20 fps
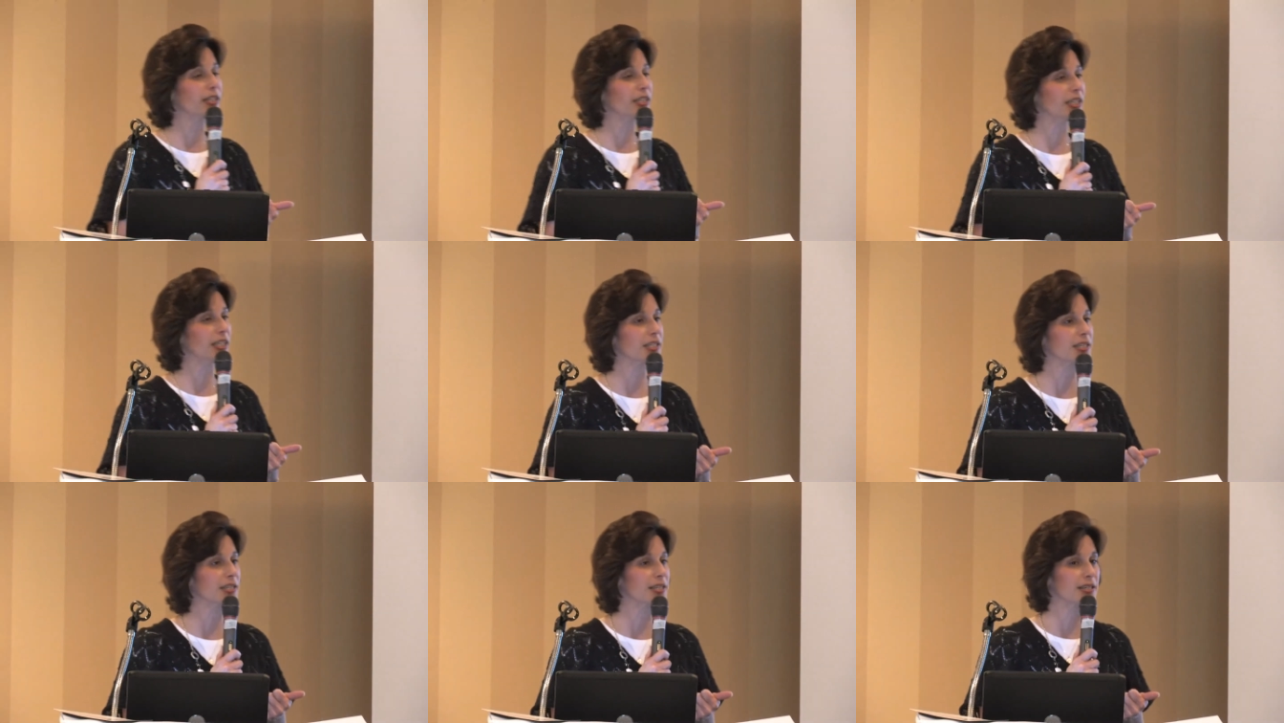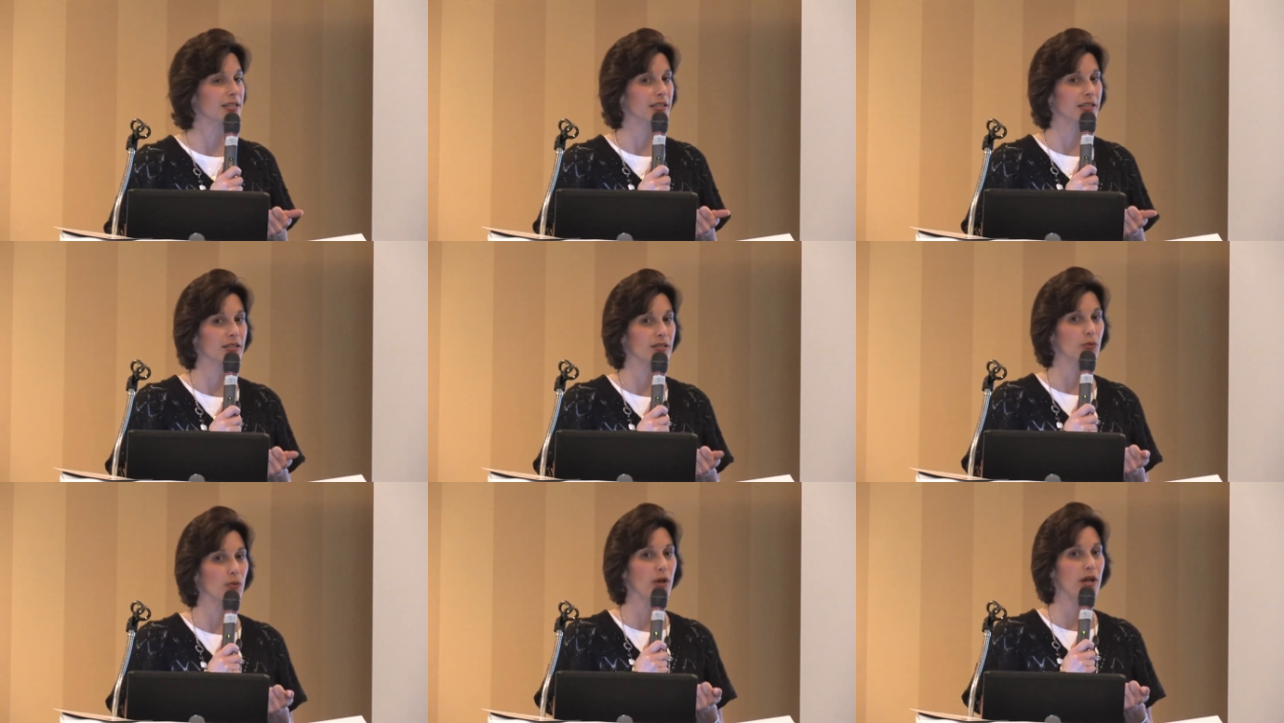can't see
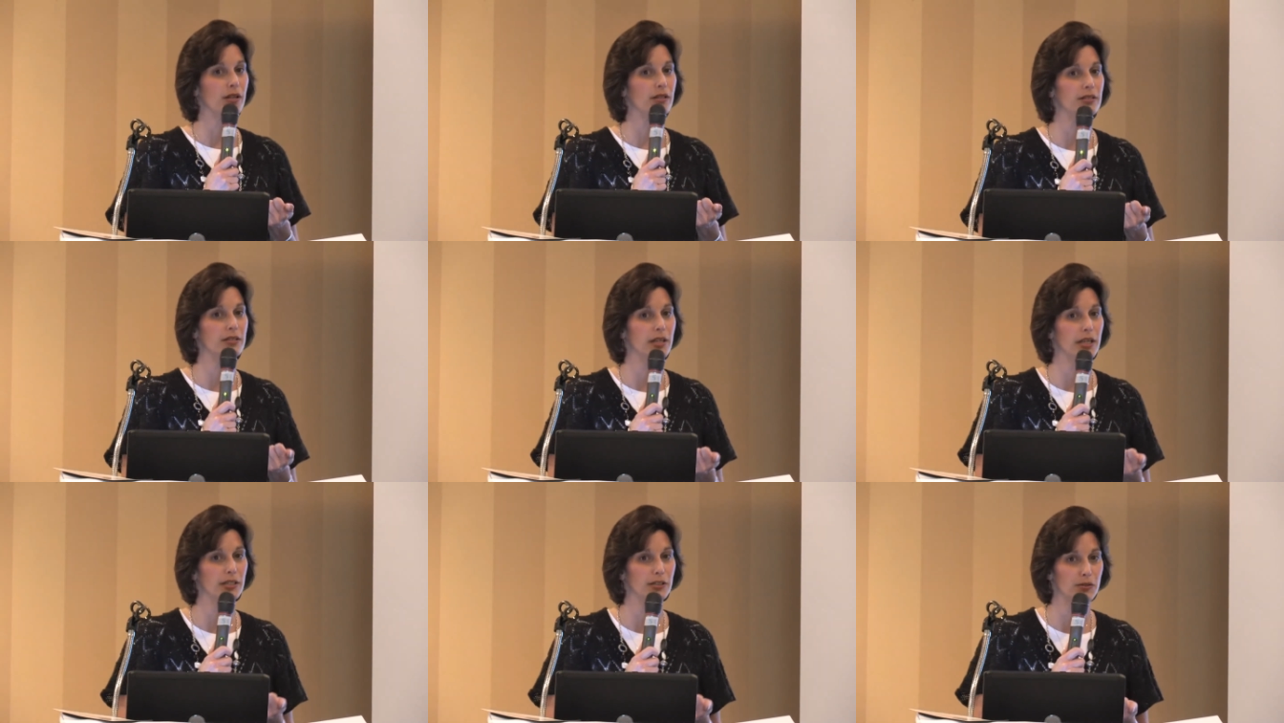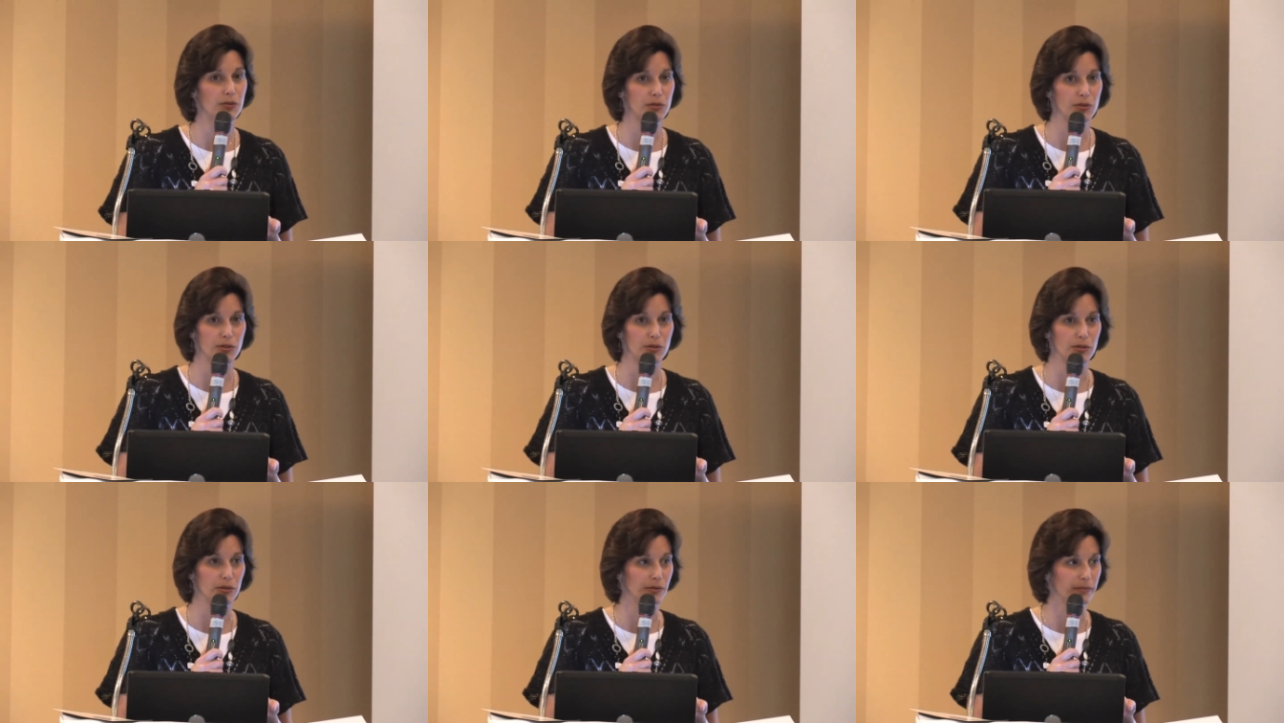as well as I
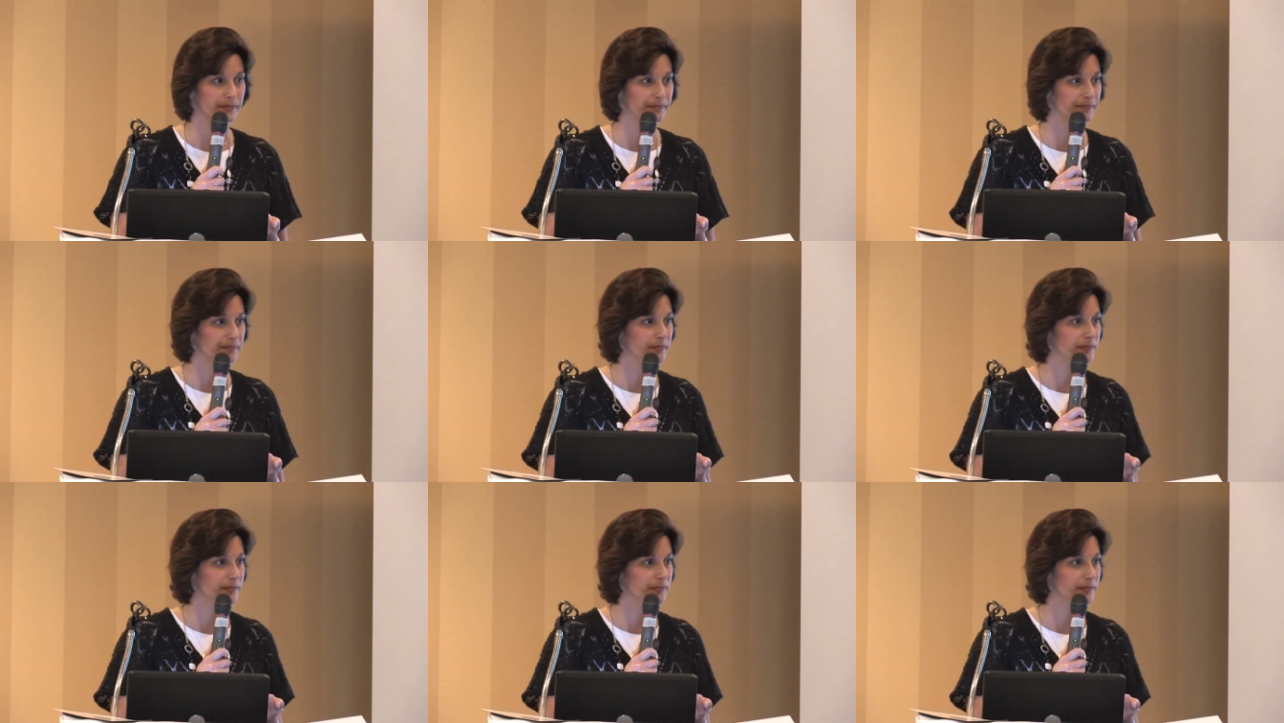used to.